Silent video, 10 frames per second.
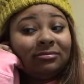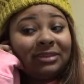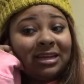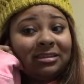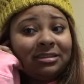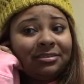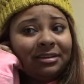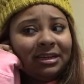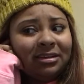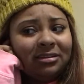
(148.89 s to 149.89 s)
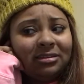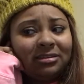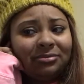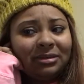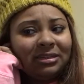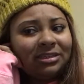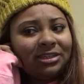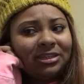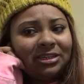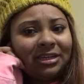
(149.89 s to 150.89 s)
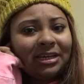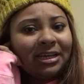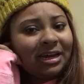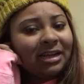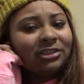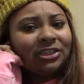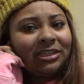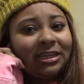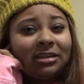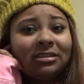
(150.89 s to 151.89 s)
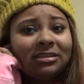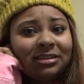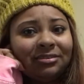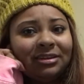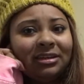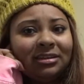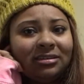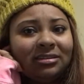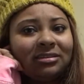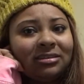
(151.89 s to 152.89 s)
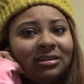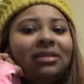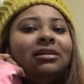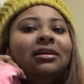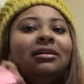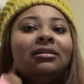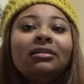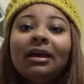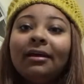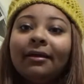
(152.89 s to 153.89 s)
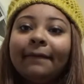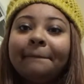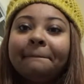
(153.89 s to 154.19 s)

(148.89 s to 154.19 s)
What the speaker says: that serious, which it actually is serious. Like,